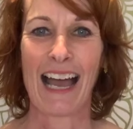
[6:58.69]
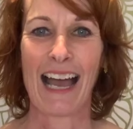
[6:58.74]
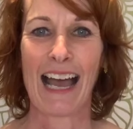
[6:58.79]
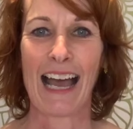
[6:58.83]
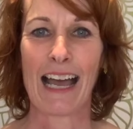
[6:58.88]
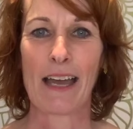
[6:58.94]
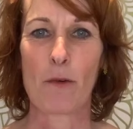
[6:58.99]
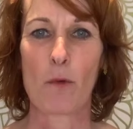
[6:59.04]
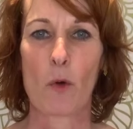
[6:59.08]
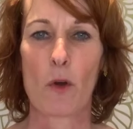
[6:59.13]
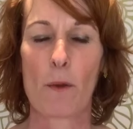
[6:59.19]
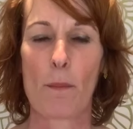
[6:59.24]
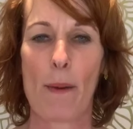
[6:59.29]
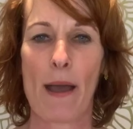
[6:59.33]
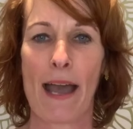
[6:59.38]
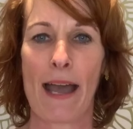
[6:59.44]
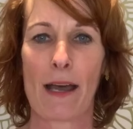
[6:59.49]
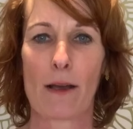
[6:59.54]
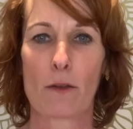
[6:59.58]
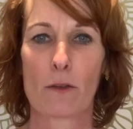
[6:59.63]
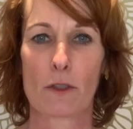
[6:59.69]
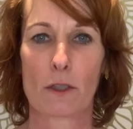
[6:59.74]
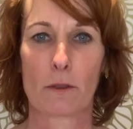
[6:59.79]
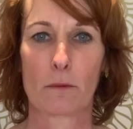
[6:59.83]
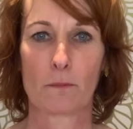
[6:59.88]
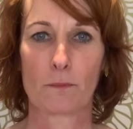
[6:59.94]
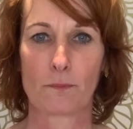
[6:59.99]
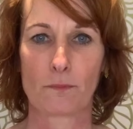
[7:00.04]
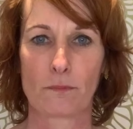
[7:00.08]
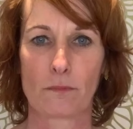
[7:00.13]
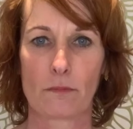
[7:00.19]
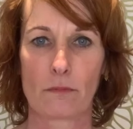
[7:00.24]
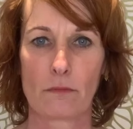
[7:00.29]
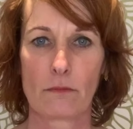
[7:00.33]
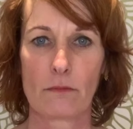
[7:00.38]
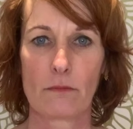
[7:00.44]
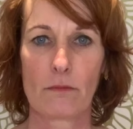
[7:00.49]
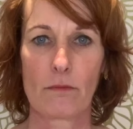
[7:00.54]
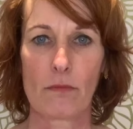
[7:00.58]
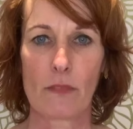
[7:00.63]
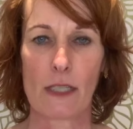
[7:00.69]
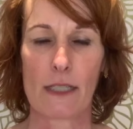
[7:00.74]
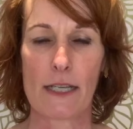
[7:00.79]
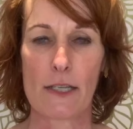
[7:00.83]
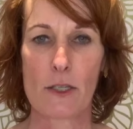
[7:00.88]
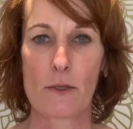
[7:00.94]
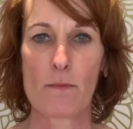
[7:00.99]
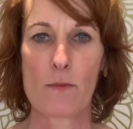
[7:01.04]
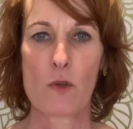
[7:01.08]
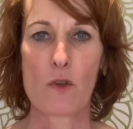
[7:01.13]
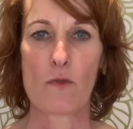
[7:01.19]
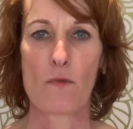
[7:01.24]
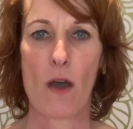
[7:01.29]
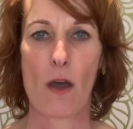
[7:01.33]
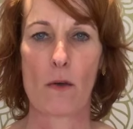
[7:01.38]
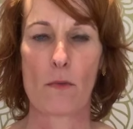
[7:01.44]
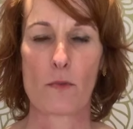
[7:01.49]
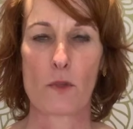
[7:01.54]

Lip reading: And what about, let's move up